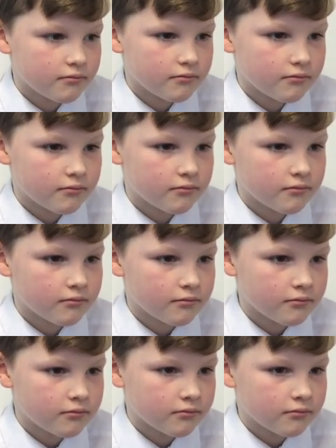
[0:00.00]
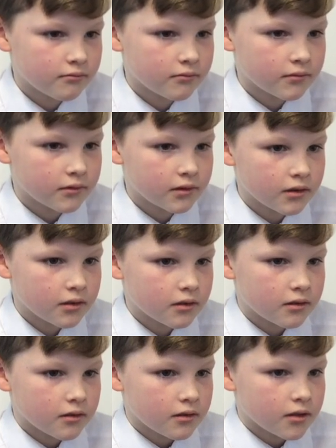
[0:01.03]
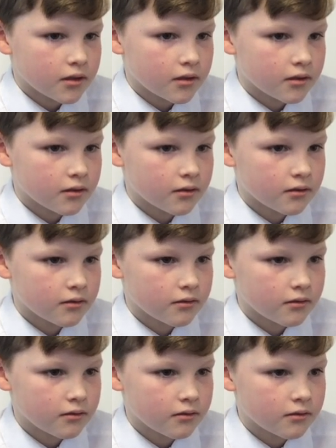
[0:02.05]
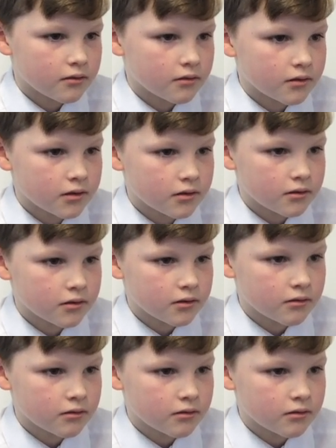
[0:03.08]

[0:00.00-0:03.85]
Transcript: The person shown says nothing.